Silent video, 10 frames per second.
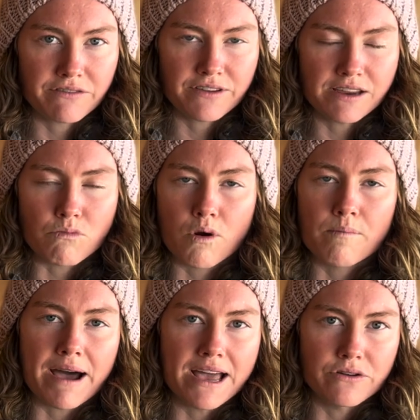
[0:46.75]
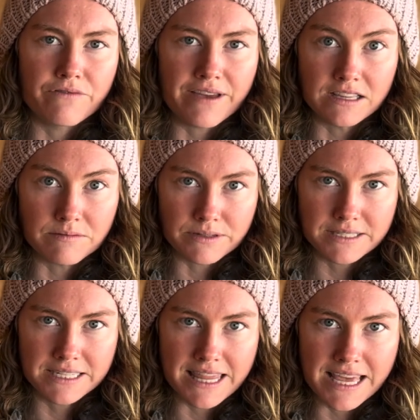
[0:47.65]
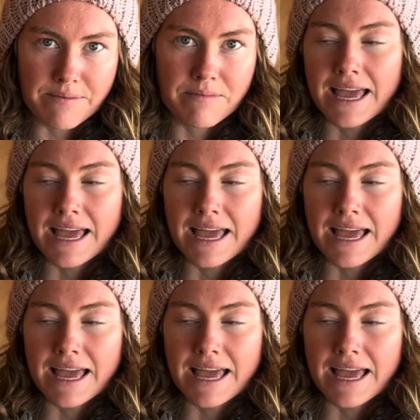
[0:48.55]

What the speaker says: feed more bioavailable to them.